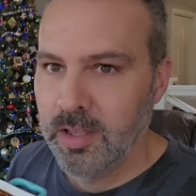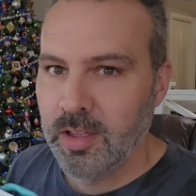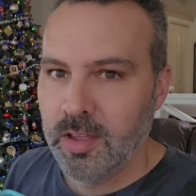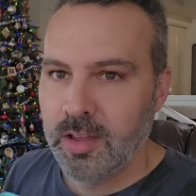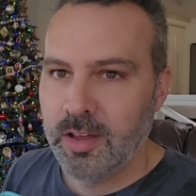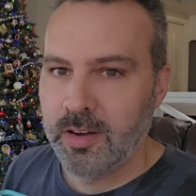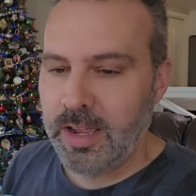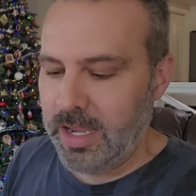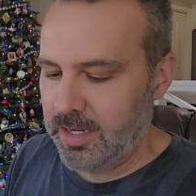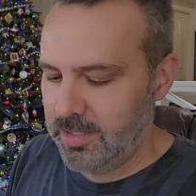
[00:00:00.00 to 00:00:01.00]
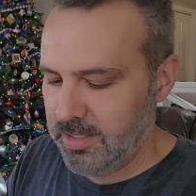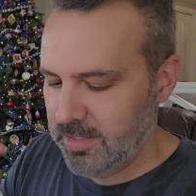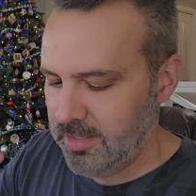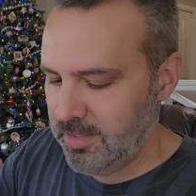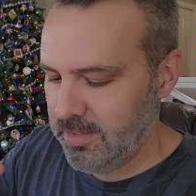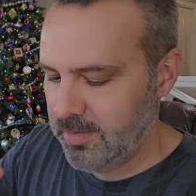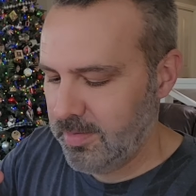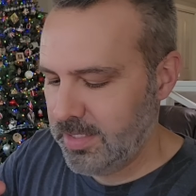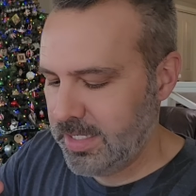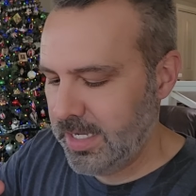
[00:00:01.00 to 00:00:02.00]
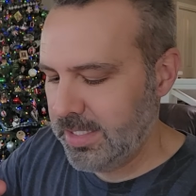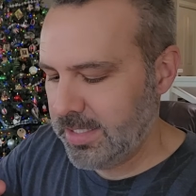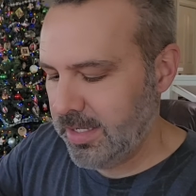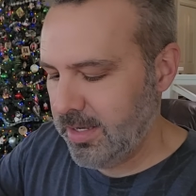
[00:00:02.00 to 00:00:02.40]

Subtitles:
All right, taste it.